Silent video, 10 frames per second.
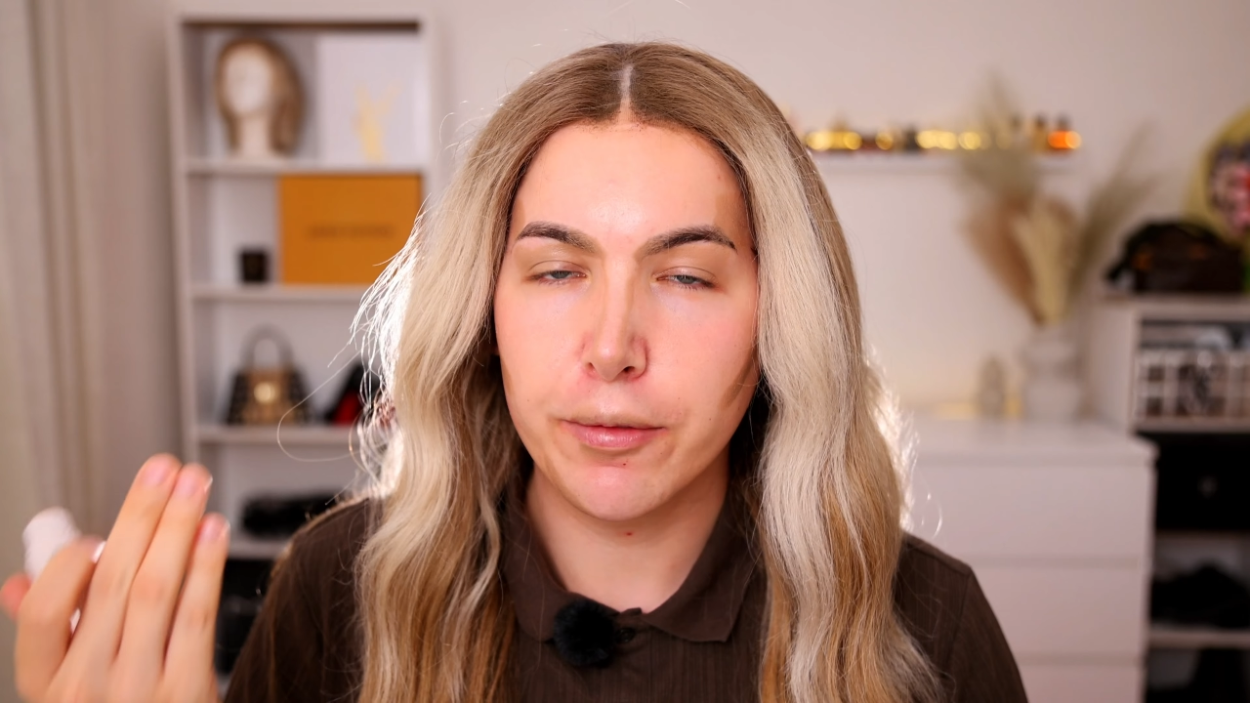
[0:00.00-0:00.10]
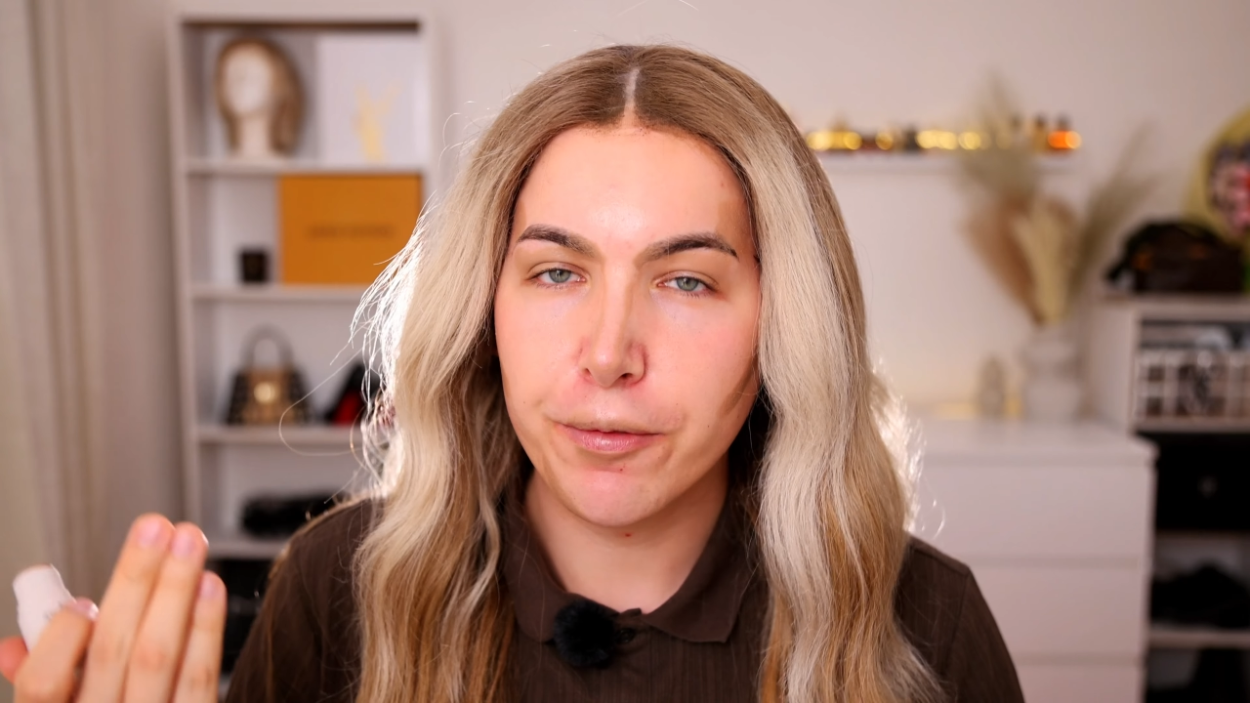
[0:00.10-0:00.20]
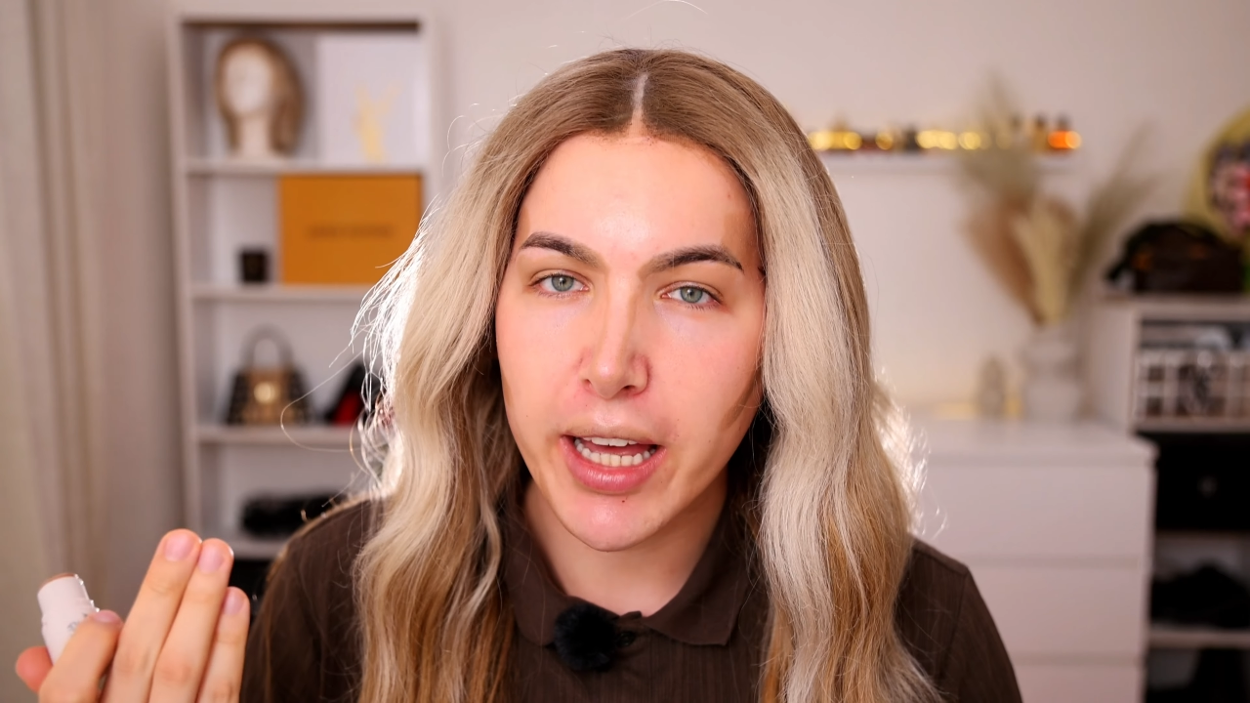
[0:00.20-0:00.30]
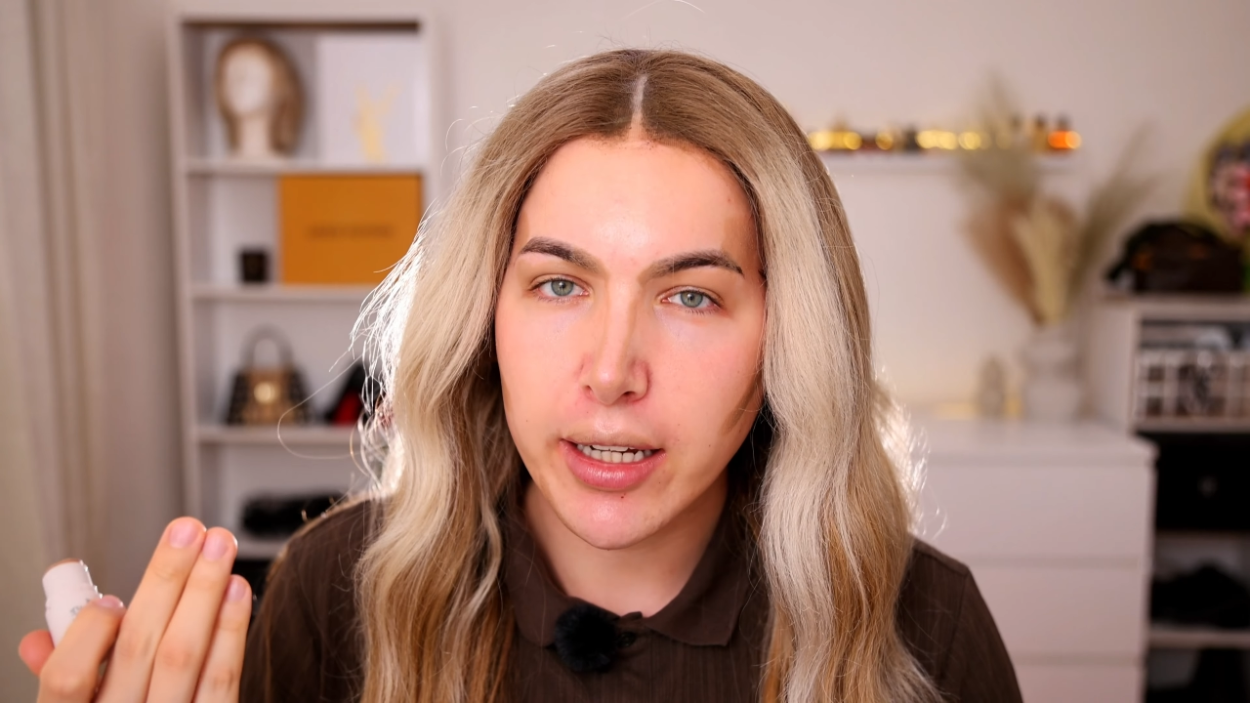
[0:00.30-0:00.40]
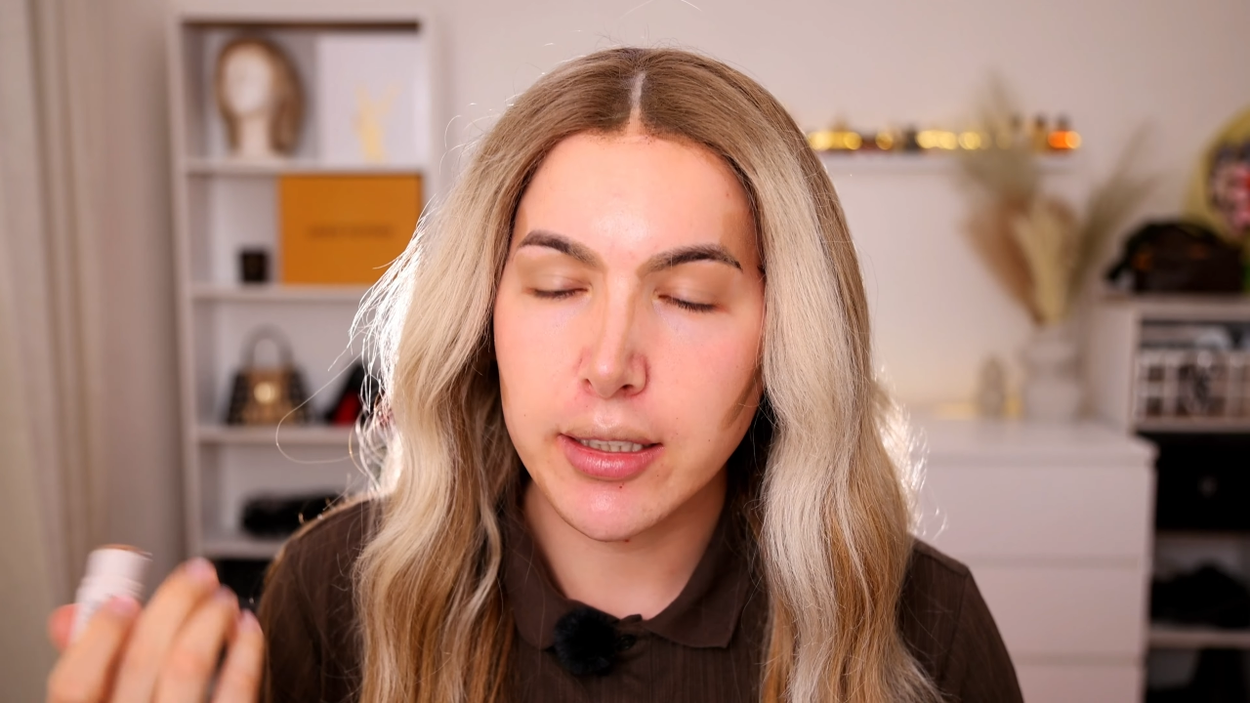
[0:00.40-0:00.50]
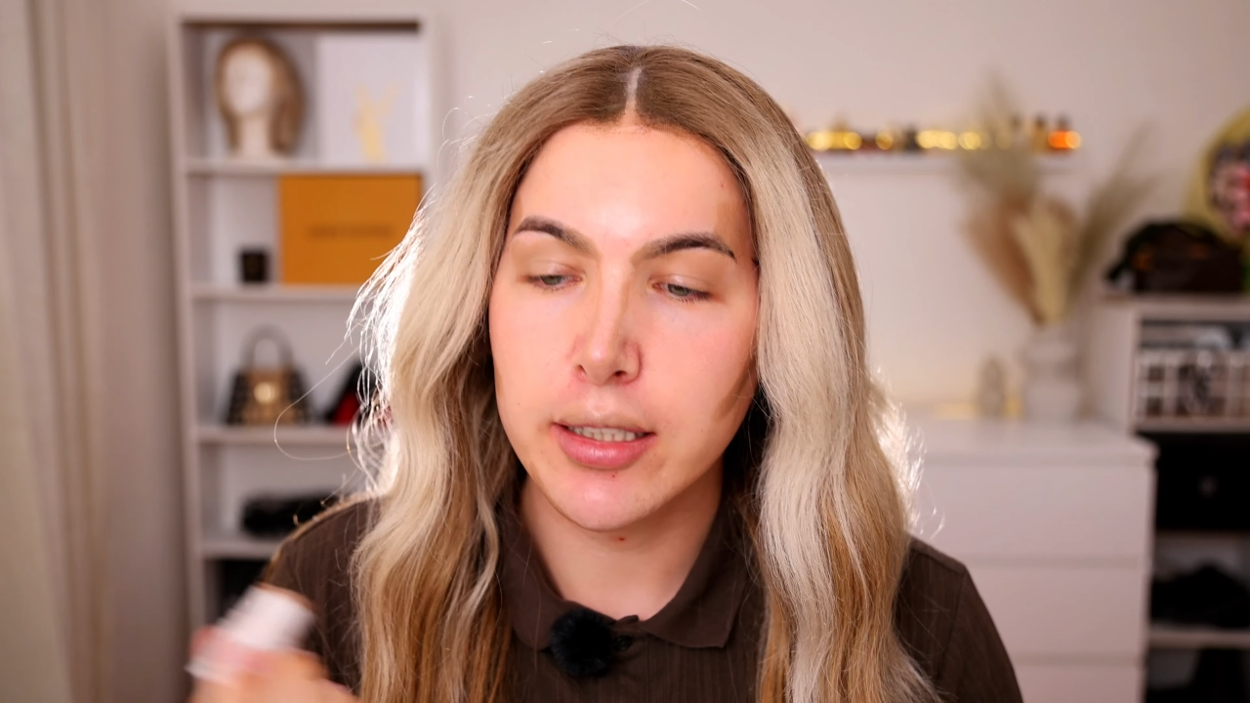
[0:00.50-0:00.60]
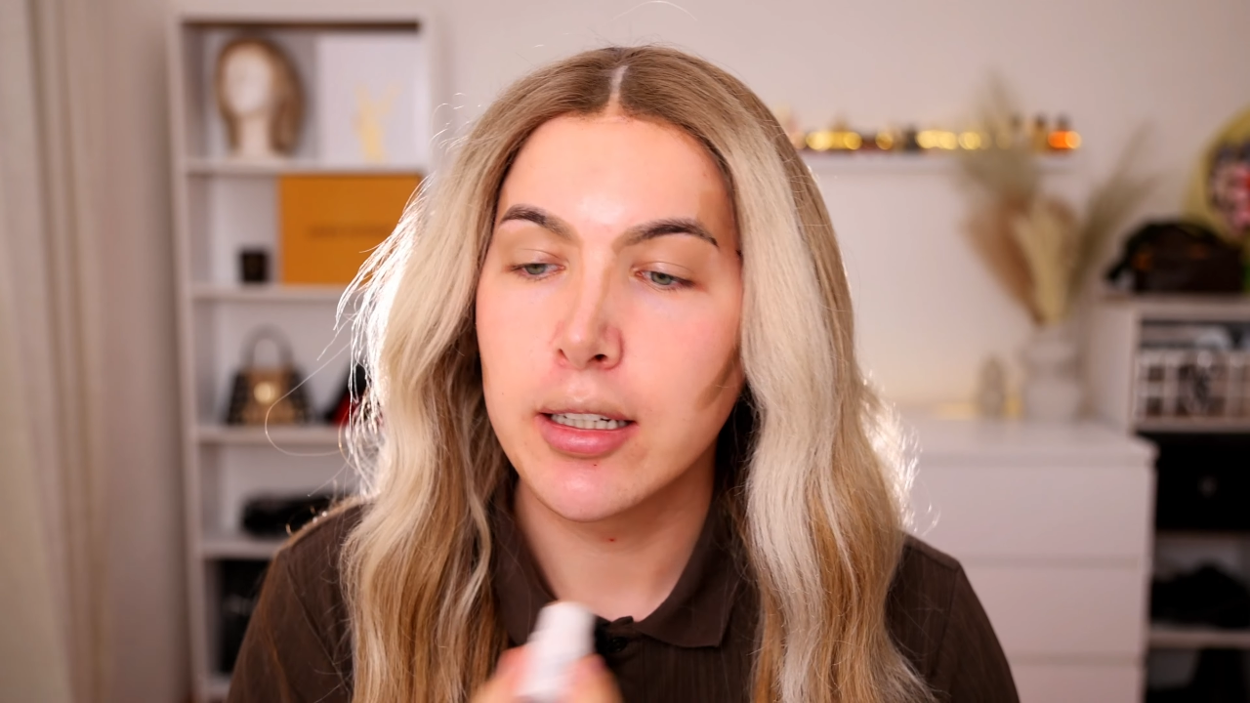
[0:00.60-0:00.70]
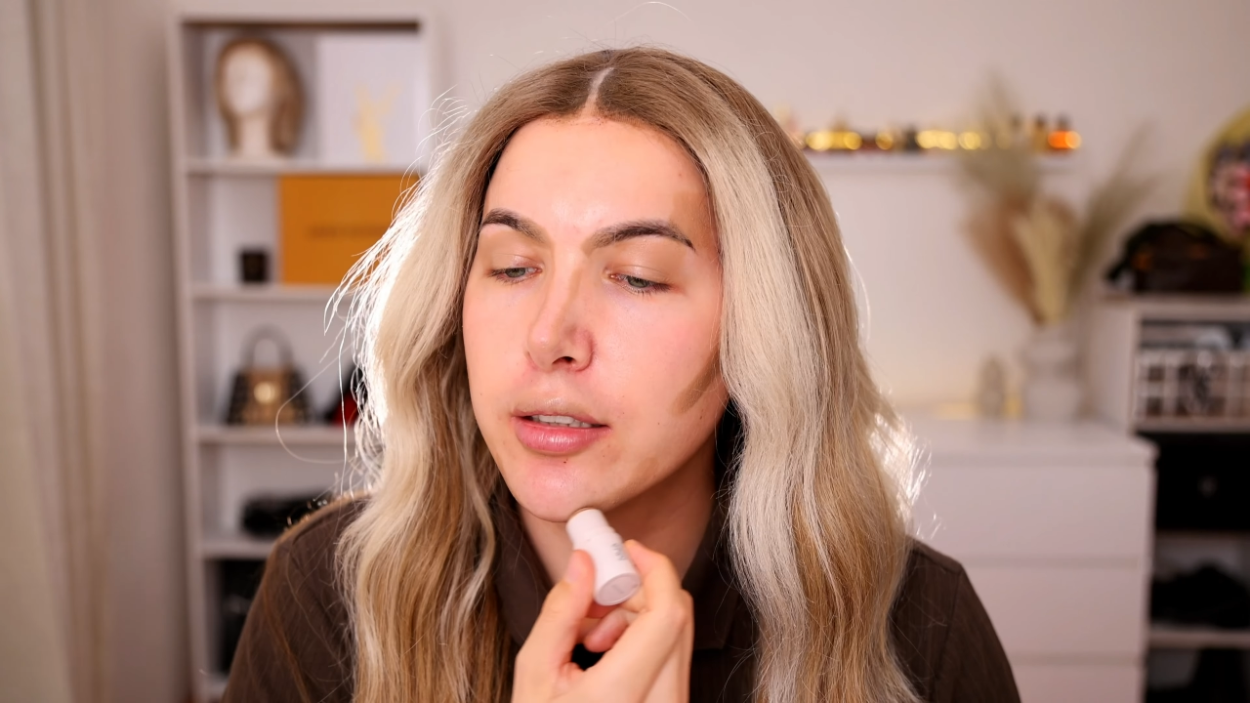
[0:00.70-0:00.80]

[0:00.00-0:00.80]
effect.